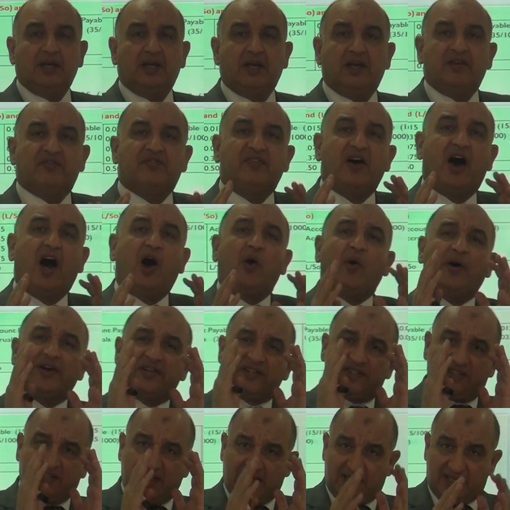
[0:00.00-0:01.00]
if our
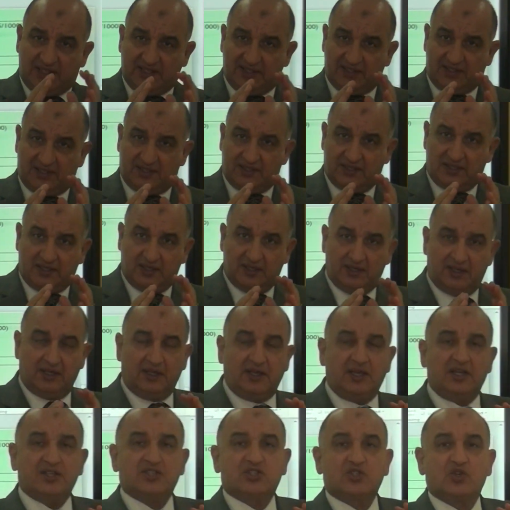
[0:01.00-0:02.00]
sales
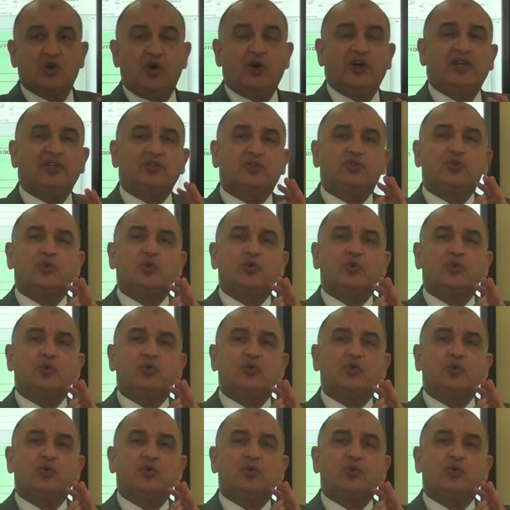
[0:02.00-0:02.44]
is going